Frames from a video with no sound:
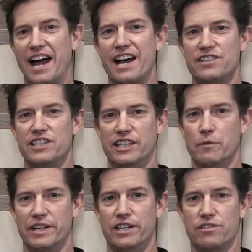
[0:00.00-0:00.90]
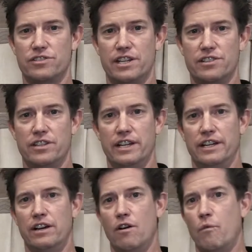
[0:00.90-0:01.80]
high ceiling windows is
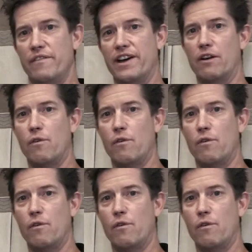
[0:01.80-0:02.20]
we've got